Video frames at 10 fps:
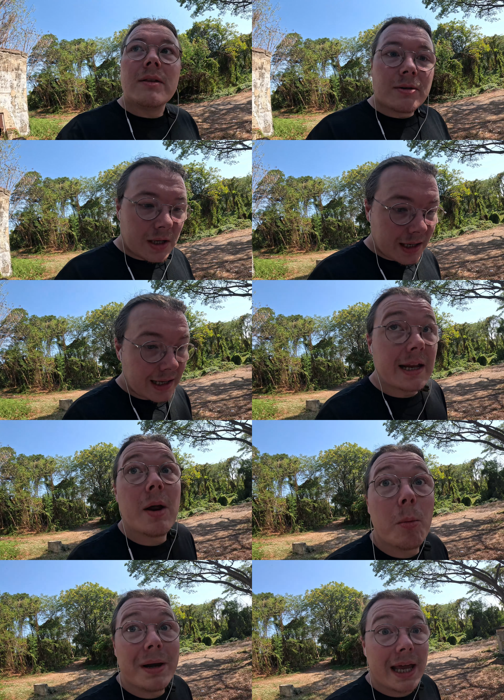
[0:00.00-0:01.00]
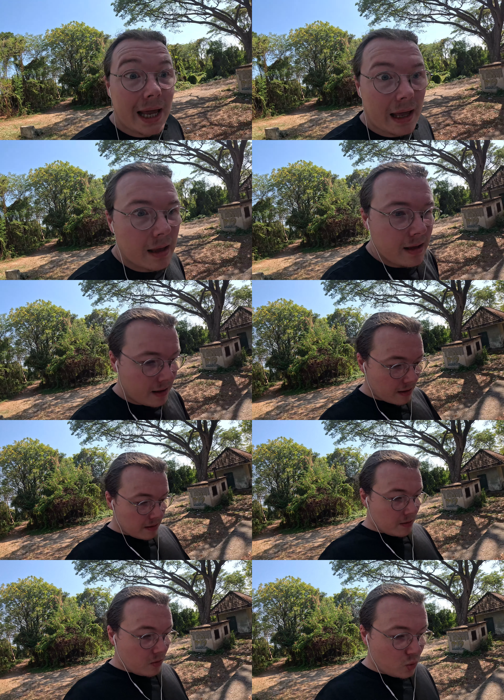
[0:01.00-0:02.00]
and there's clearly nobody here.
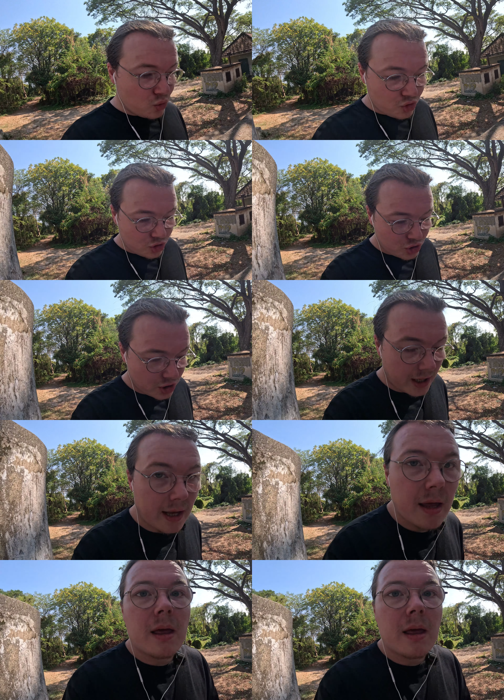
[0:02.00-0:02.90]
Oh shit.